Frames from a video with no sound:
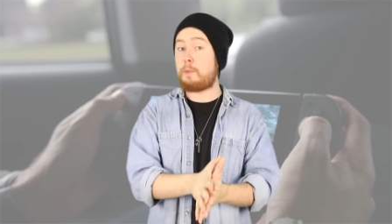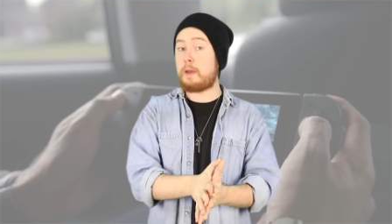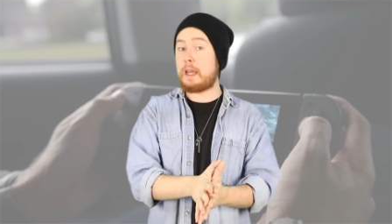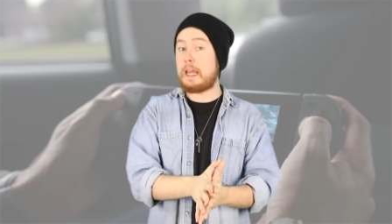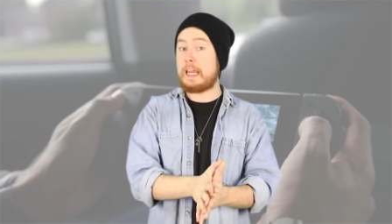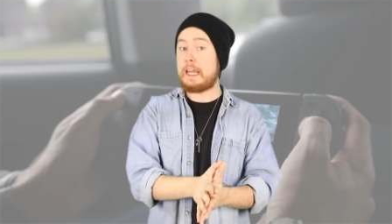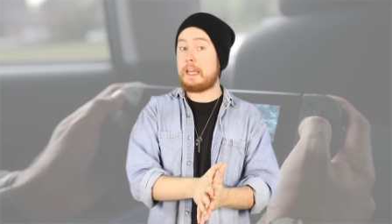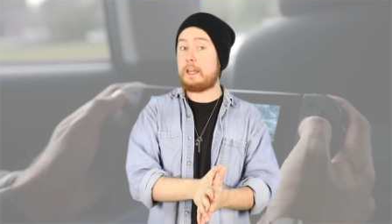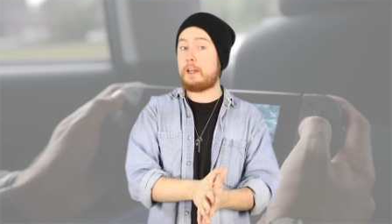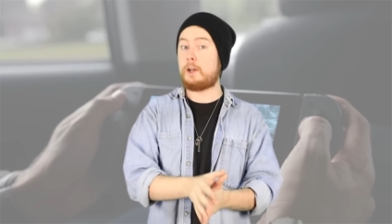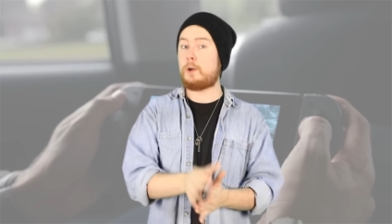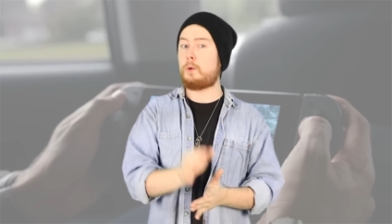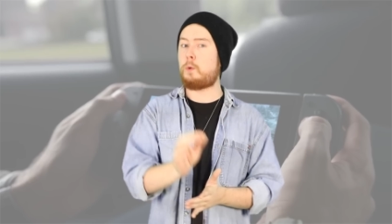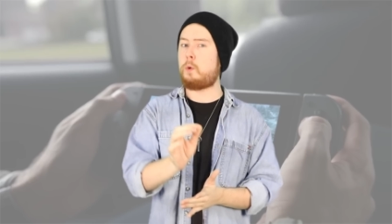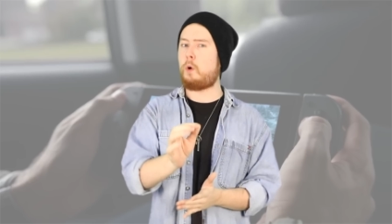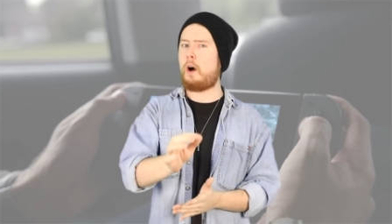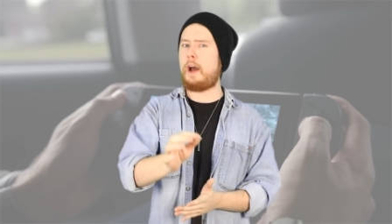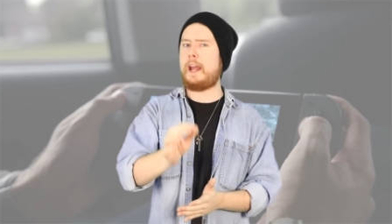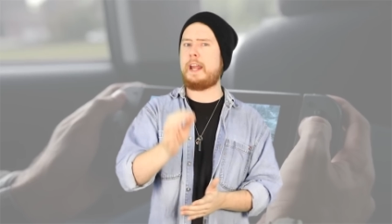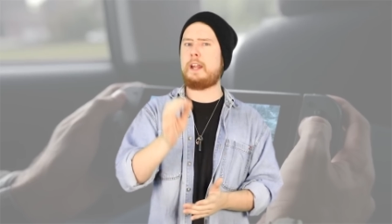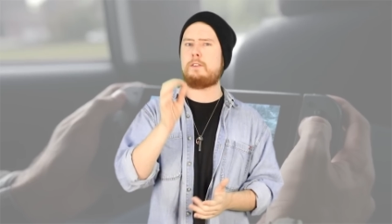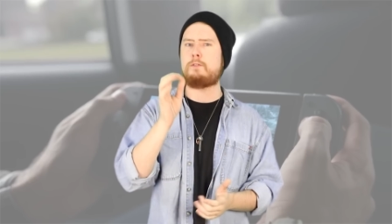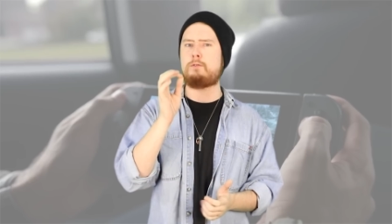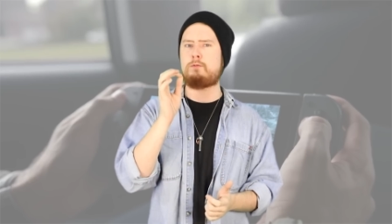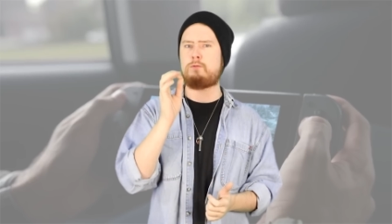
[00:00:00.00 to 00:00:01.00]
be
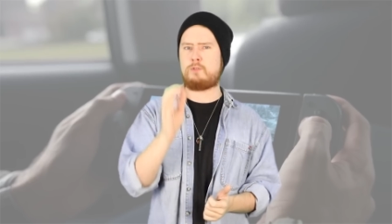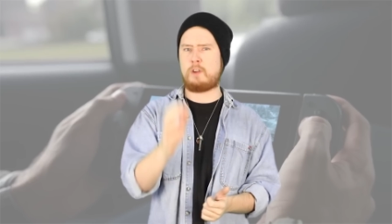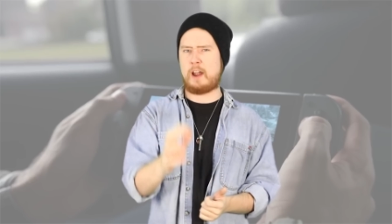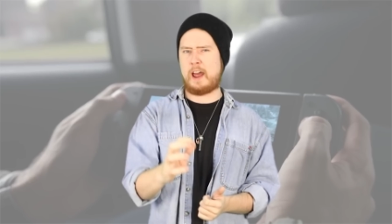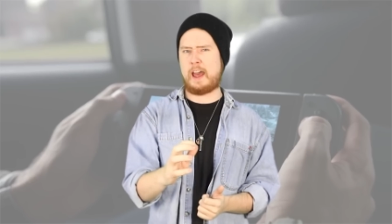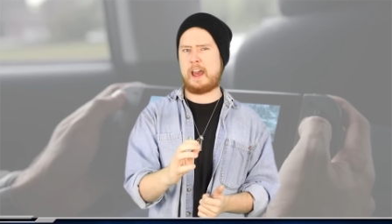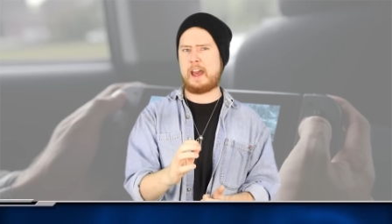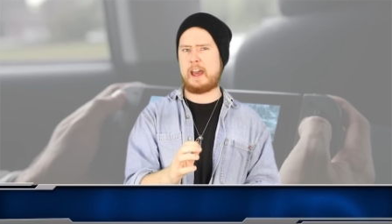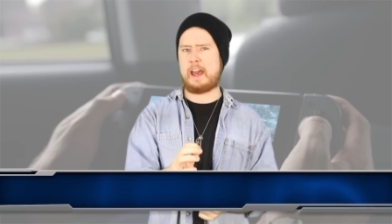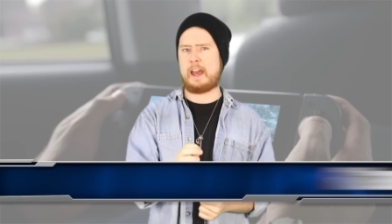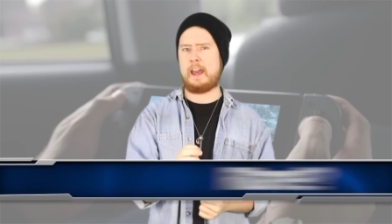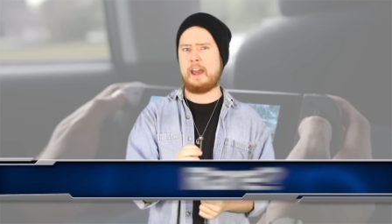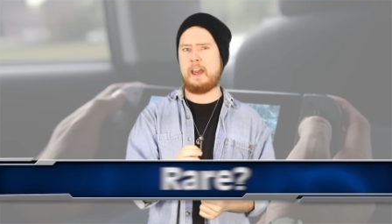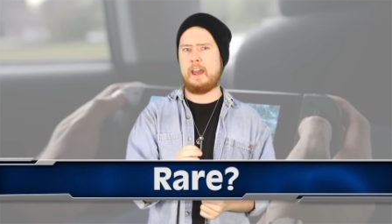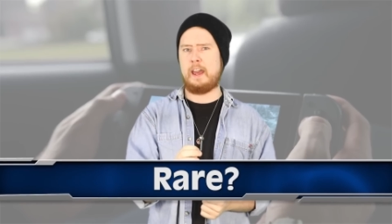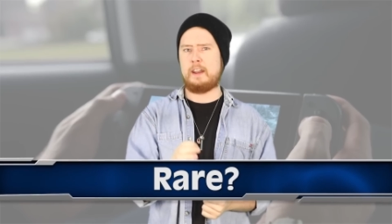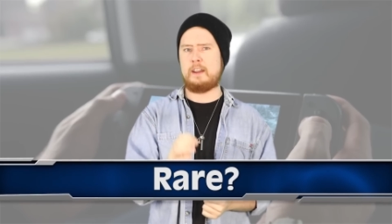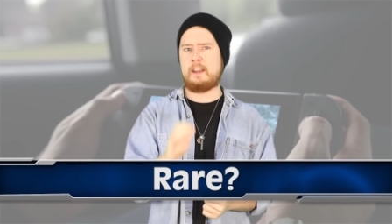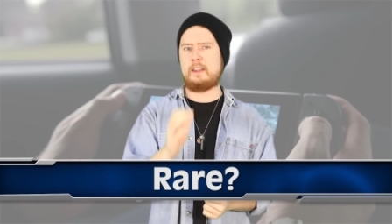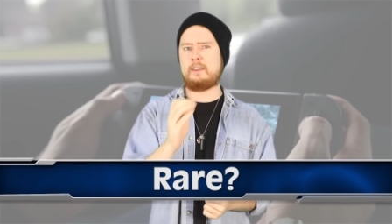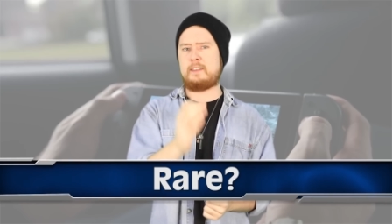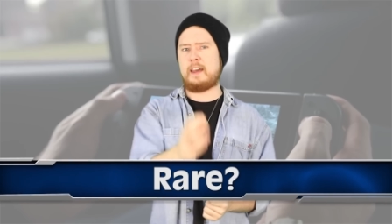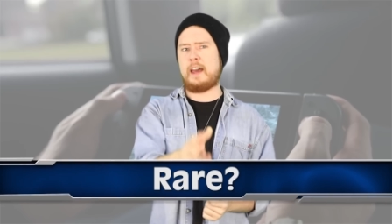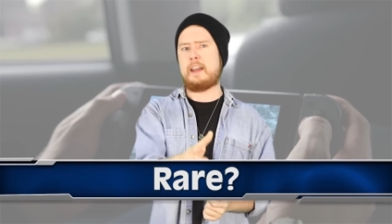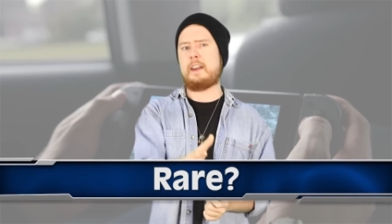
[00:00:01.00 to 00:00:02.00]
quite rare.
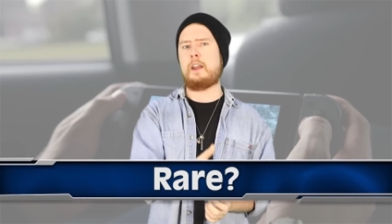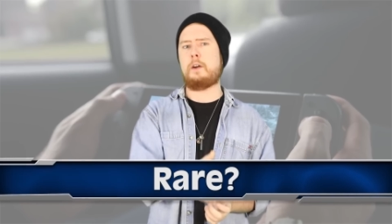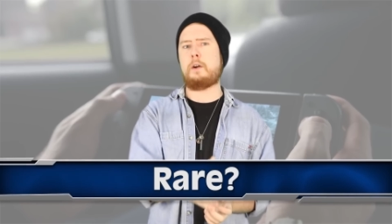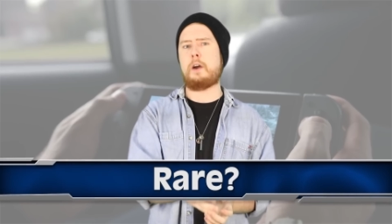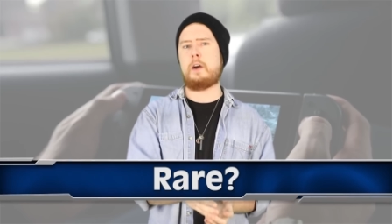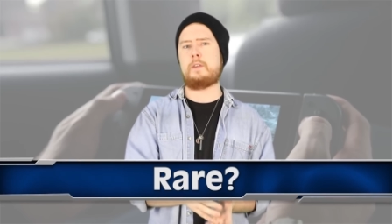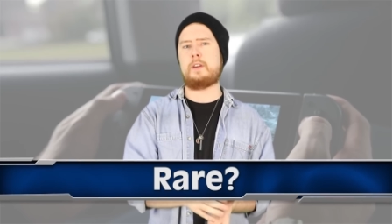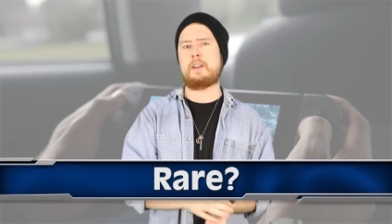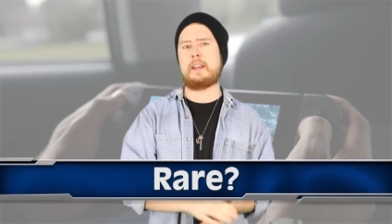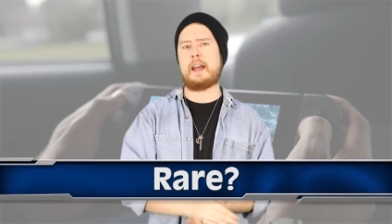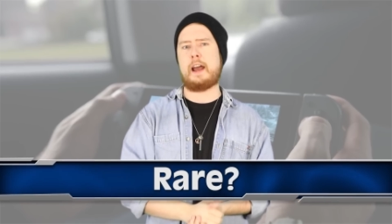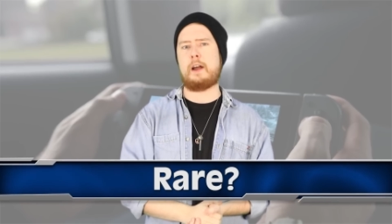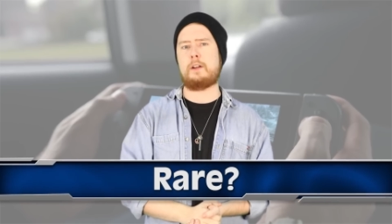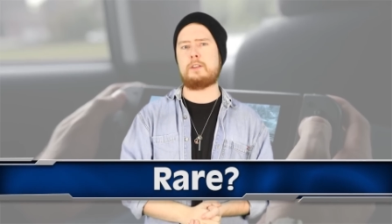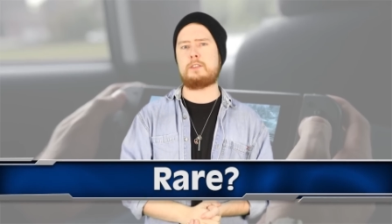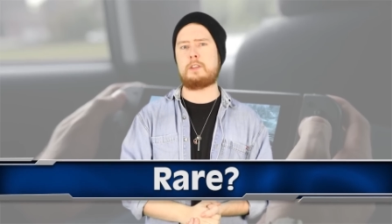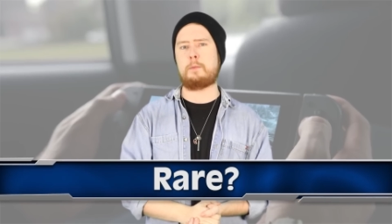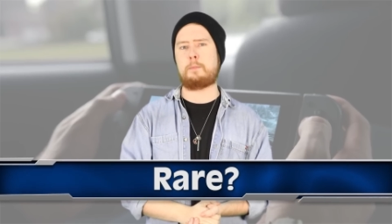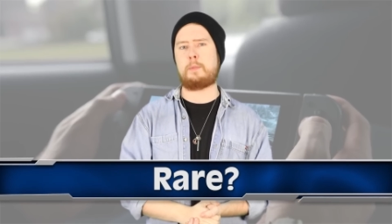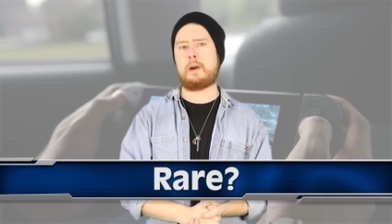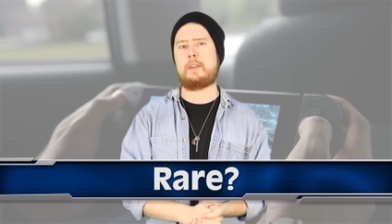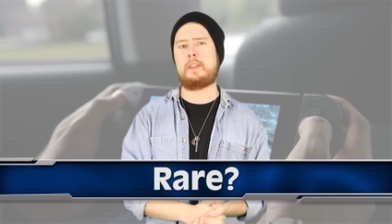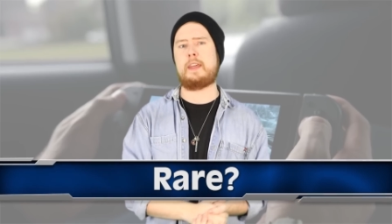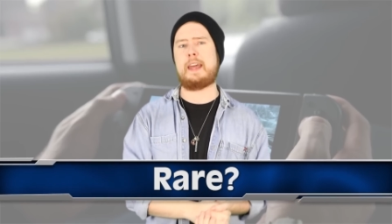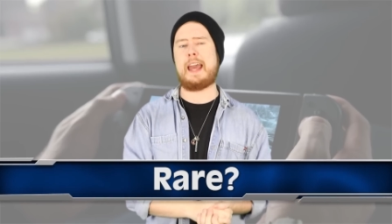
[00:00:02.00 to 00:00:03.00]
Nintendo have announced
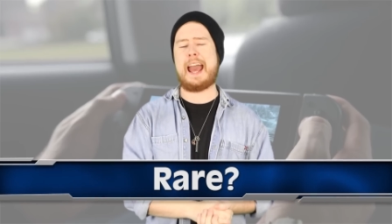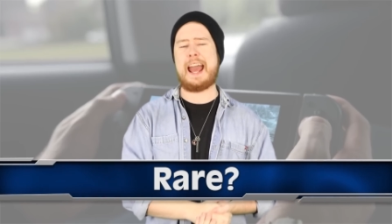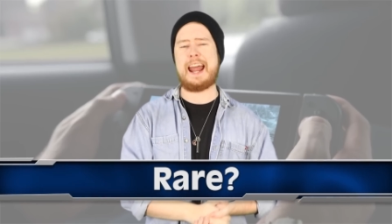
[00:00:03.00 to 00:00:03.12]
that by the